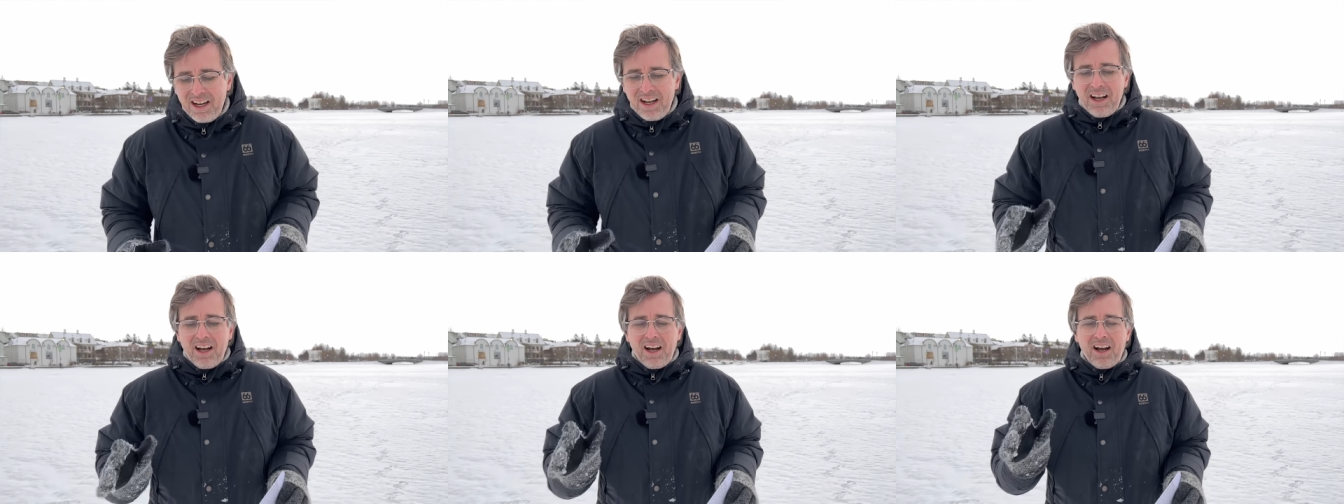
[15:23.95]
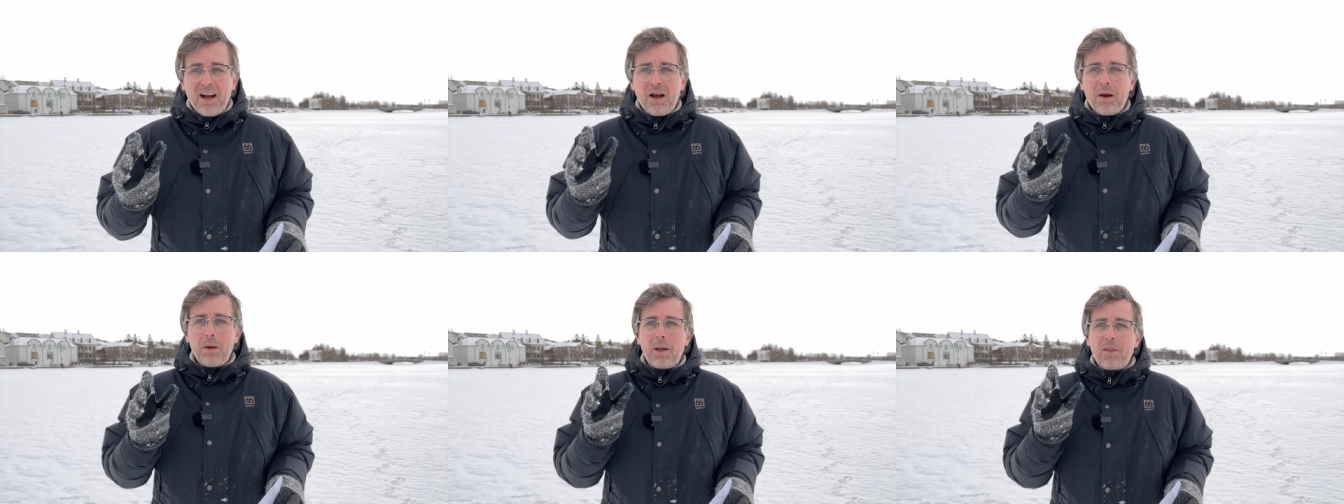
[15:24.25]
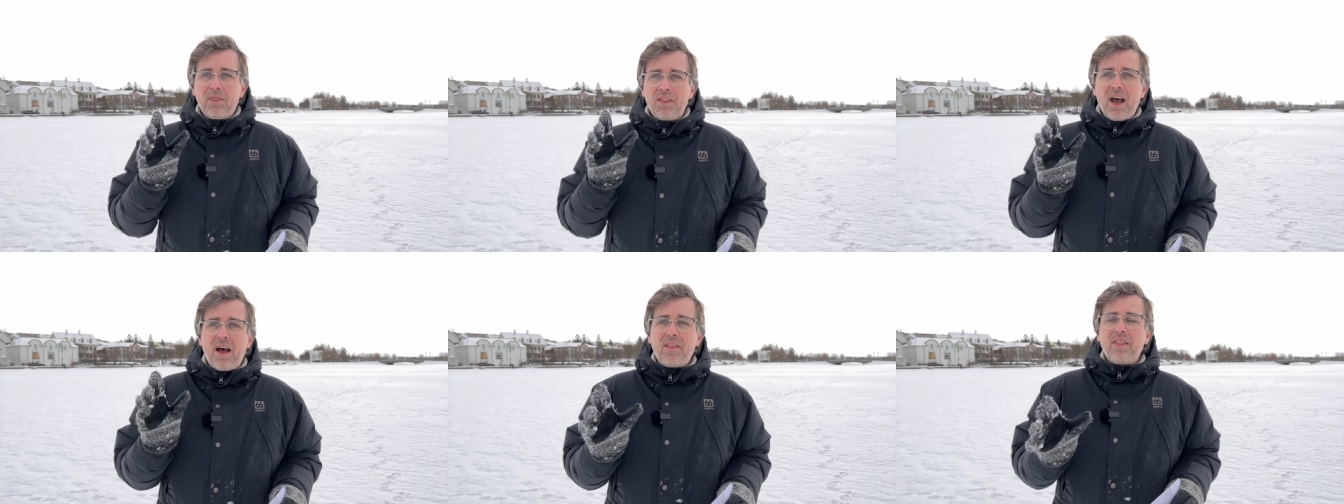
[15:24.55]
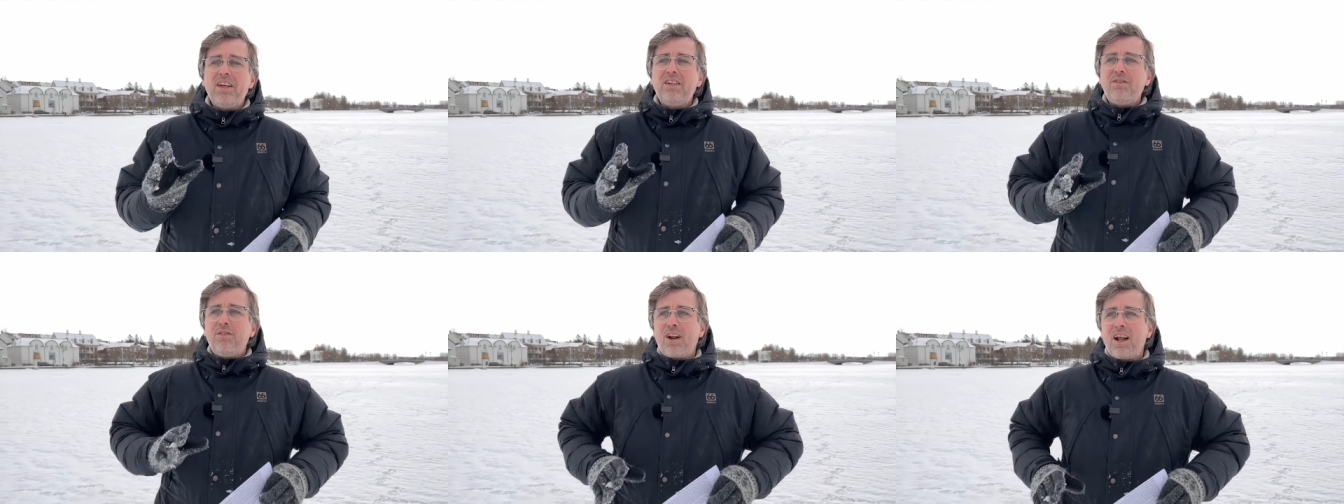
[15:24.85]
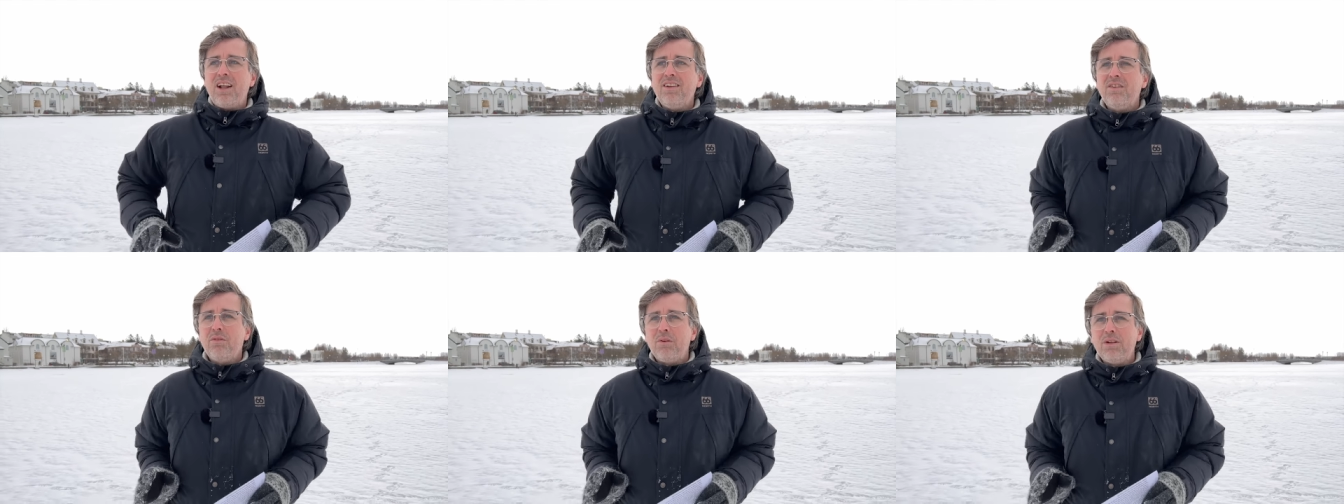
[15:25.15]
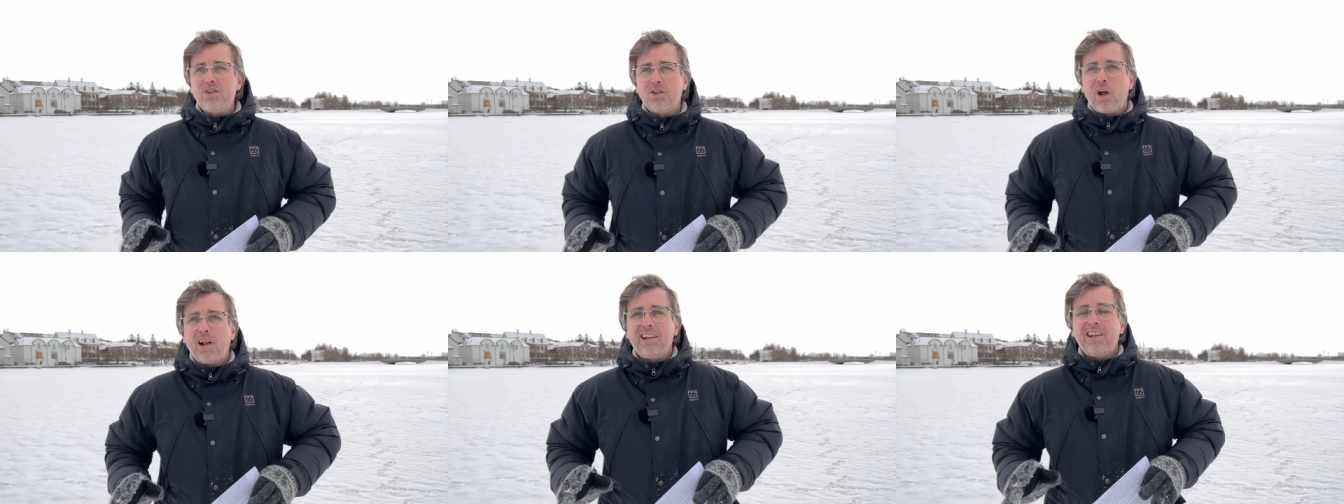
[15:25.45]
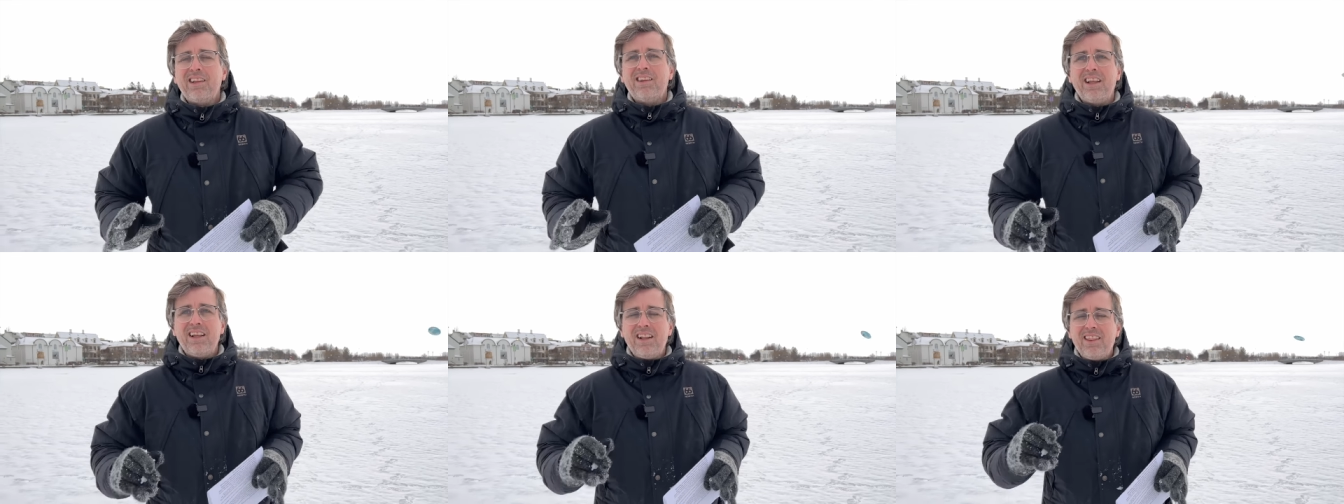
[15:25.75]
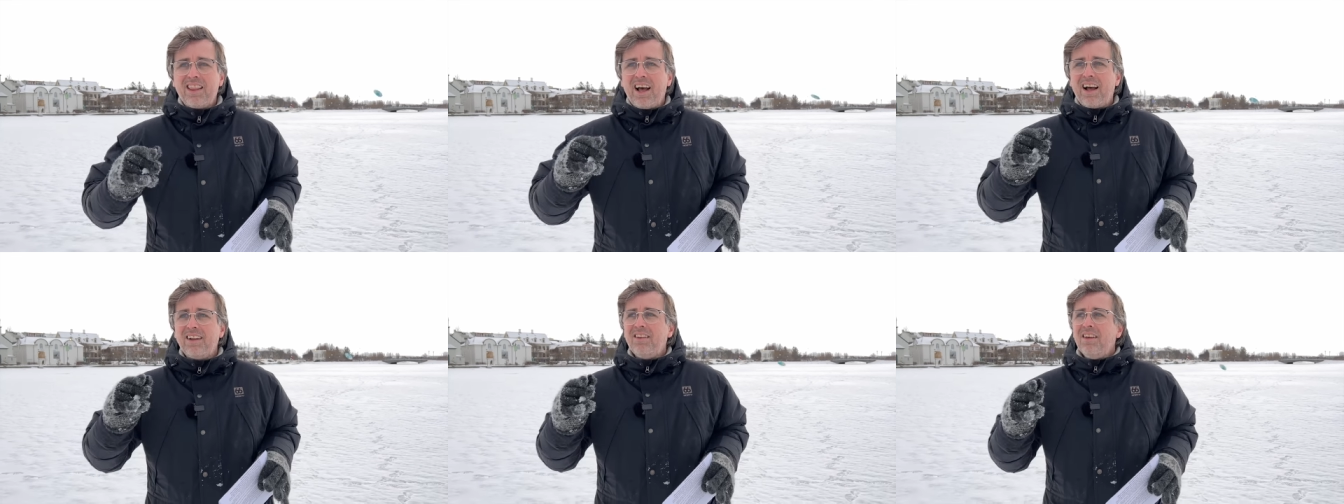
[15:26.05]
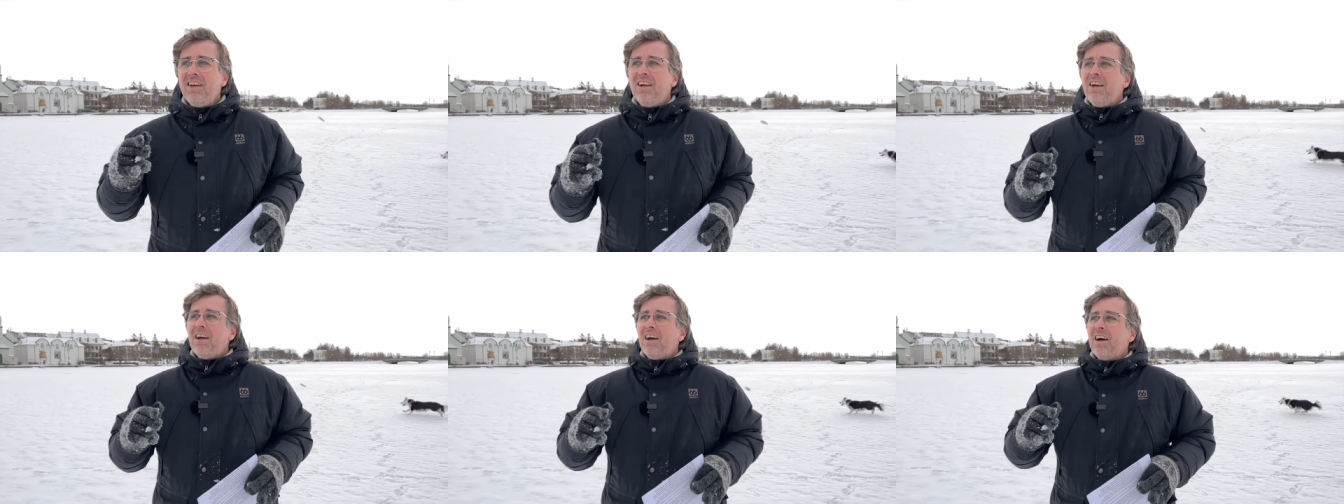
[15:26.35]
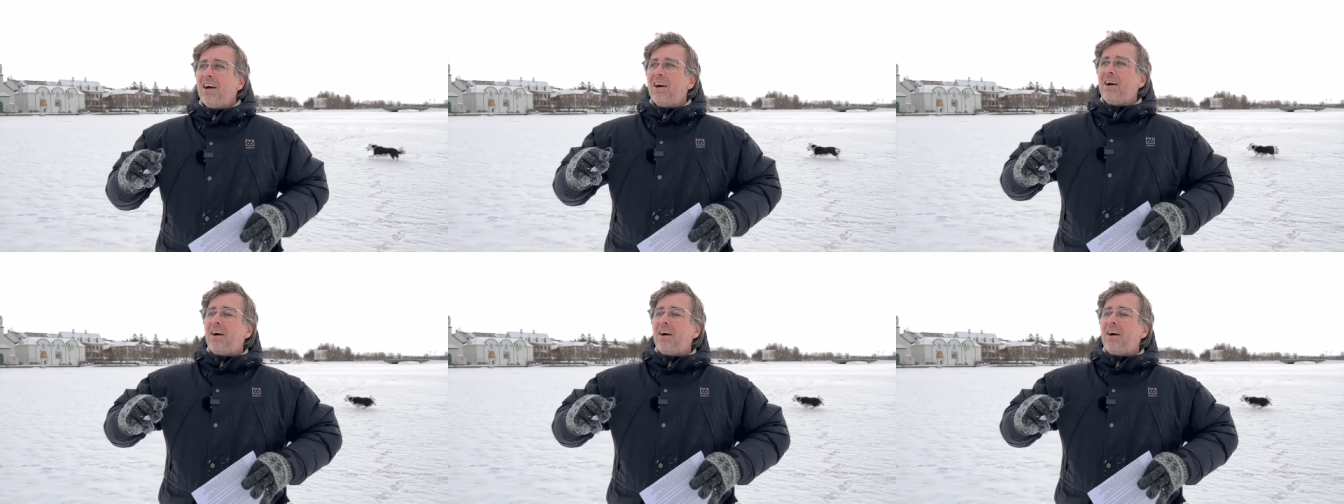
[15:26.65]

Uh, and this frenzy resulted in that uh,